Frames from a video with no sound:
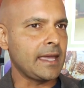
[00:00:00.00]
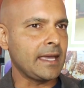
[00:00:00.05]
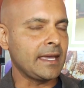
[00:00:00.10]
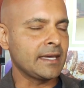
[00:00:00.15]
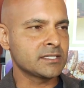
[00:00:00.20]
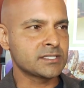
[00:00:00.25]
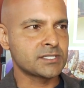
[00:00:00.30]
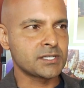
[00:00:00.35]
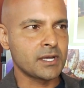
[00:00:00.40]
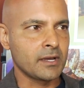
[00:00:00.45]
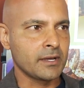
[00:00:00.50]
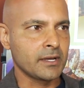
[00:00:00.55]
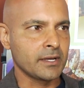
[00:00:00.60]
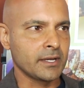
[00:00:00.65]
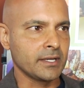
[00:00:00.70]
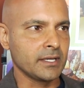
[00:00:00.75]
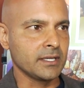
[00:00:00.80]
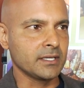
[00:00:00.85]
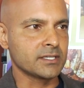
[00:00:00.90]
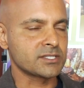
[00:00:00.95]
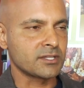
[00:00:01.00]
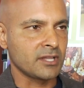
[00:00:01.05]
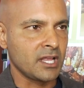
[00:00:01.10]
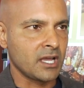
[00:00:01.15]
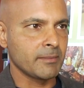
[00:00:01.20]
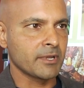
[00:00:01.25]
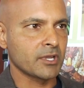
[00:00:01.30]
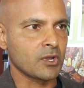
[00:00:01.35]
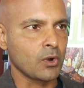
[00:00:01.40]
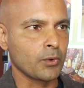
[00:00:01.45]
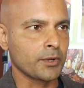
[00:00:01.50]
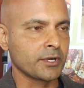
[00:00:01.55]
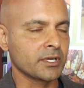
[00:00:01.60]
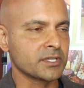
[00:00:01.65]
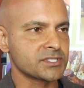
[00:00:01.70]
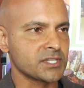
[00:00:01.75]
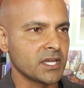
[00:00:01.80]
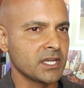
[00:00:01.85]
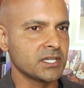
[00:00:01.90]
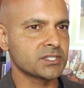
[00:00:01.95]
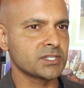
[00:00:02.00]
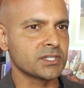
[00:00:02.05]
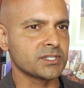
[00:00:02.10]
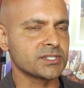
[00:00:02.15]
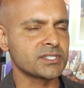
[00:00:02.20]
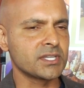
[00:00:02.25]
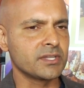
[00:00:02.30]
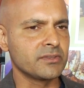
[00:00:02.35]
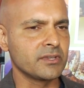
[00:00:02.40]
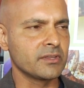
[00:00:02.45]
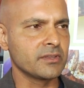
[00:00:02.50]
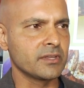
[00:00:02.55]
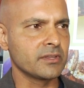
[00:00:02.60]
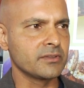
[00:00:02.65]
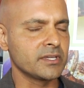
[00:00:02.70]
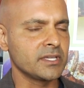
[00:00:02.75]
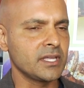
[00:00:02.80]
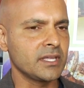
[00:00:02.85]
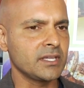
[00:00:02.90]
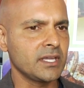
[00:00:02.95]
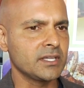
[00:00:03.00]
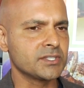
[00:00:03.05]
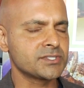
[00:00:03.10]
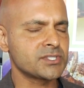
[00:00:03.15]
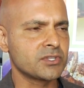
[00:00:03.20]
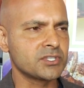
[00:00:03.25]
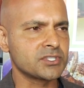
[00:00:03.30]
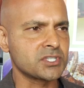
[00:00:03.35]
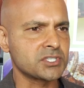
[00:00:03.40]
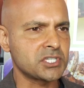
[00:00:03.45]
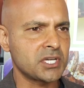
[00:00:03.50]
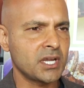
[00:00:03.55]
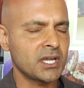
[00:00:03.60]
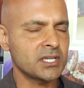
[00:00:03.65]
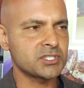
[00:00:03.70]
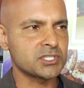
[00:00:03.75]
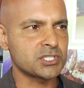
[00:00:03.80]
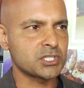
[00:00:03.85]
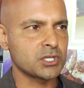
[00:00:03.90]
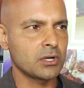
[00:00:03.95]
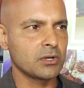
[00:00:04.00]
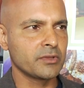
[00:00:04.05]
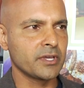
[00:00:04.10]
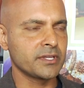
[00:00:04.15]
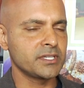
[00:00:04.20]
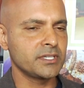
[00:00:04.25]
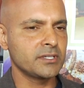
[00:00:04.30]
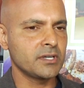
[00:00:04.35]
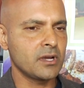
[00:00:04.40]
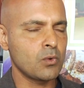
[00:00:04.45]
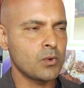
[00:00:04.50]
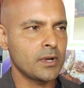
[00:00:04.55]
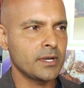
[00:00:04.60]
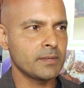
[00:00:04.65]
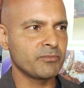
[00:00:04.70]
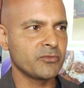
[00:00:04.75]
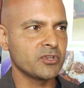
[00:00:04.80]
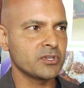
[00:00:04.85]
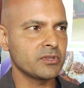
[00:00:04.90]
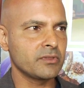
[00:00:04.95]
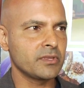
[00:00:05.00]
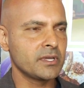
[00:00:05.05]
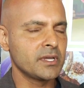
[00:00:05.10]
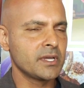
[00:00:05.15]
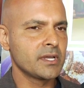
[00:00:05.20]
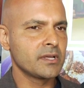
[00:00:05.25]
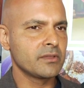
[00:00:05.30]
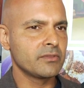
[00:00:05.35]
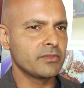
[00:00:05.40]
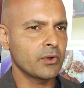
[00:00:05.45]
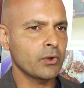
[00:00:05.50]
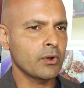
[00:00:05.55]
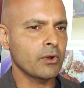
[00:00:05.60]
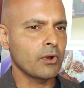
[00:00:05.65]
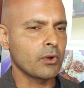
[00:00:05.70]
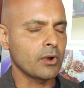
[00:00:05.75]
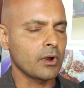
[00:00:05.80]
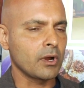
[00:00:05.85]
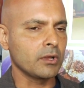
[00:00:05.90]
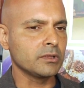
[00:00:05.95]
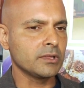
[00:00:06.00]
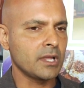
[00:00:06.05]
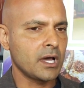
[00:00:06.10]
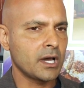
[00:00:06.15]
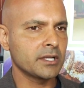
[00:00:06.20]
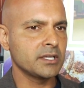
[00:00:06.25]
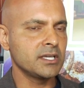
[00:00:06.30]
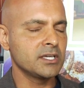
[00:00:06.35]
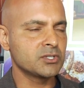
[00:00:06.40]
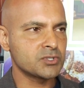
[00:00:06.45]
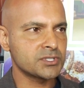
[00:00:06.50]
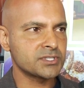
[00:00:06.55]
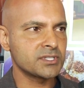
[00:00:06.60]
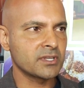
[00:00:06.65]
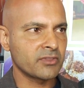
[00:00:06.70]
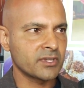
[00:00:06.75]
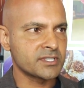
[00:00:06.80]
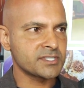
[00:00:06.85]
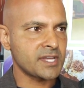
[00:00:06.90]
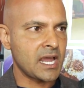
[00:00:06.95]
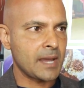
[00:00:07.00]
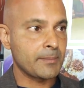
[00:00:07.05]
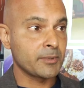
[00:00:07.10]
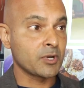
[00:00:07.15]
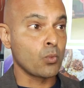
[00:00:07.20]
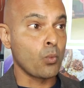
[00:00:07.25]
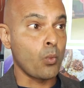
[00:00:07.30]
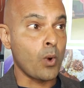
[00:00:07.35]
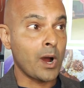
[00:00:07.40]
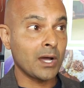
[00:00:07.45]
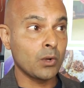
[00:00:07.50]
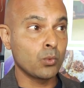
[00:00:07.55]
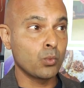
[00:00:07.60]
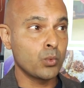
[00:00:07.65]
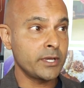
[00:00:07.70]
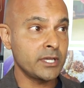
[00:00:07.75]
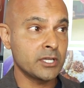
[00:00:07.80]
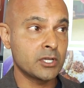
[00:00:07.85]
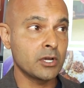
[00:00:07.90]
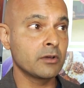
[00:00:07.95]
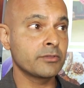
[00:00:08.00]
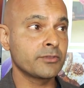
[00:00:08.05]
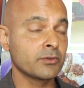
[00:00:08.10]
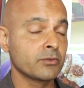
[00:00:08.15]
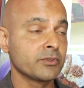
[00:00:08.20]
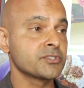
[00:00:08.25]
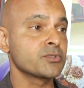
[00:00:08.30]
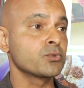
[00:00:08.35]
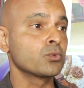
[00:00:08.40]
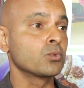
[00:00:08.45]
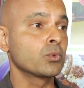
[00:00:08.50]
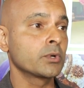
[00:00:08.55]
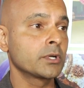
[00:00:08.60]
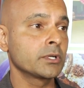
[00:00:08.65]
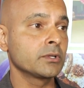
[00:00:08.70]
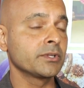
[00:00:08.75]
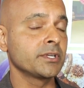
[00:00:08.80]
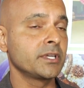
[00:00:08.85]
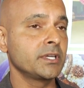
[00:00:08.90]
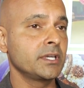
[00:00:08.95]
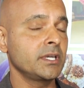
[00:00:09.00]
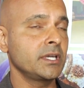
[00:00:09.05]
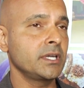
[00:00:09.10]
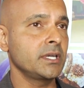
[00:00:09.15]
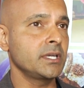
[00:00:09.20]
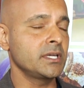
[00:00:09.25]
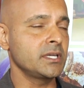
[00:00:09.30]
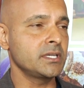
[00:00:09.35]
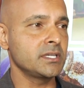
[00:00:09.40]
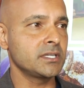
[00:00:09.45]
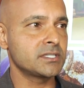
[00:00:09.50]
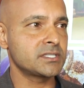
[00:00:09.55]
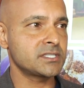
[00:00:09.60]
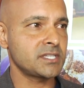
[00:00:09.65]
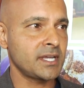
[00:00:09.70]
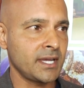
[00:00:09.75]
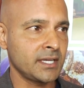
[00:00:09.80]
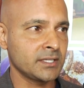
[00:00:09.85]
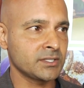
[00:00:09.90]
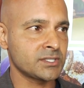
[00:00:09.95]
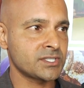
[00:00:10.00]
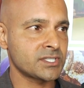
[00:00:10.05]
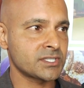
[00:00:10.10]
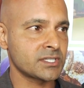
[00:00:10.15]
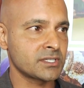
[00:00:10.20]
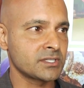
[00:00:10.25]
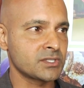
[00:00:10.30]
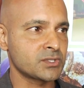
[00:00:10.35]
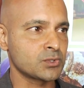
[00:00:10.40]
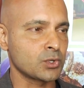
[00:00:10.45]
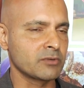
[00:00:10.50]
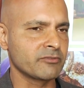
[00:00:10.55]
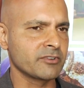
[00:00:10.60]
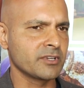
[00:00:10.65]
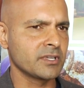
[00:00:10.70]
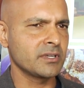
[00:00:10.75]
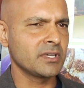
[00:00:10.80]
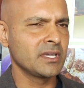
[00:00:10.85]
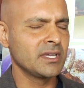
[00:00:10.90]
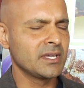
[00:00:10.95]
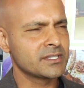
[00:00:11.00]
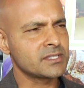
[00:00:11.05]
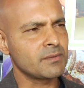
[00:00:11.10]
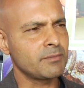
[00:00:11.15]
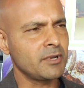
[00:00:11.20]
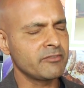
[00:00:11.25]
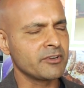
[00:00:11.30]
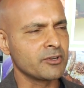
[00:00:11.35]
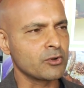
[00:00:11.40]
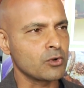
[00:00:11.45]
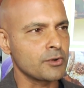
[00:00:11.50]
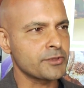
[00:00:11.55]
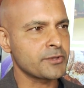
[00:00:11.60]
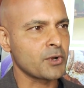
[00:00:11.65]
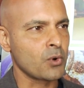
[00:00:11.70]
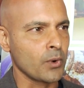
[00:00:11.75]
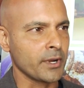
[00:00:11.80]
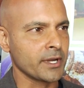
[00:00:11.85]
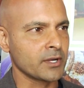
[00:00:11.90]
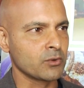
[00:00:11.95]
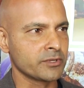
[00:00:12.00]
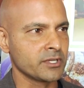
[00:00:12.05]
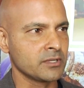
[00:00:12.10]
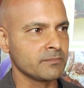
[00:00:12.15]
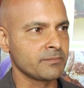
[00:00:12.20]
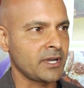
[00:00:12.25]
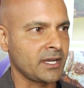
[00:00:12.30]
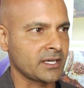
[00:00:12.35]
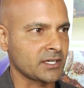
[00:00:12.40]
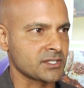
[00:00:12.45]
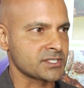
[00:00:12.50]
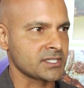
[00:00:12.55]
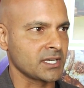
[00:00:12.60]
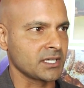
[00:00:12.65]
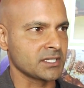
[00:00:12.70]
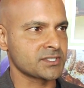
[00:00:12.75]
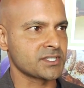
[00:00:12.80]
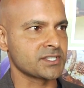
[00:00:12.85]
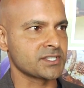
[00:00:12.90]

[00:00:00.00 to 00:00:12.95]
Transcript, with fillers: anti-Islamic organizations. And so there's a chance to show that, you know what, there are a lot of interesting things happening while we go through this really tense sort of it's a bit of an earthquake within Pakistani